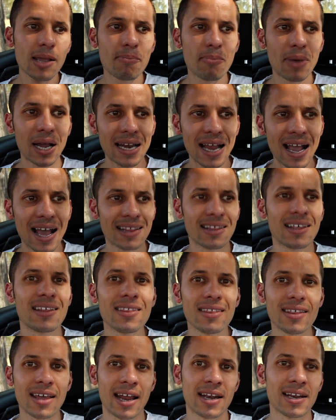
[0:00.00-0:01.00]
But other
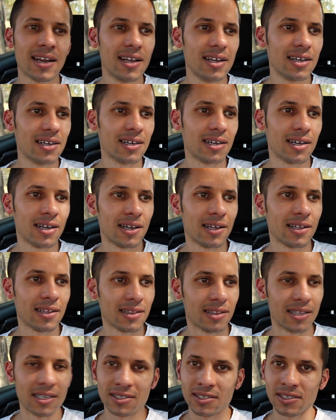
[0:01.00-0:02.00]
than that,
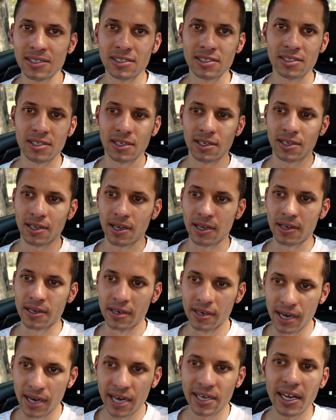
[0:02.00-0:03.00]
this is a
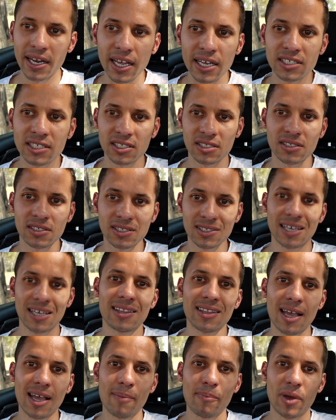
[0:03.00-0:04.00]
great engine
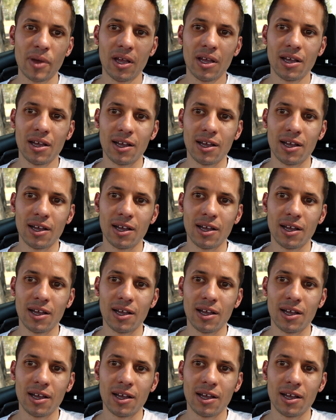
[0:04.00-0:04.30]
setup.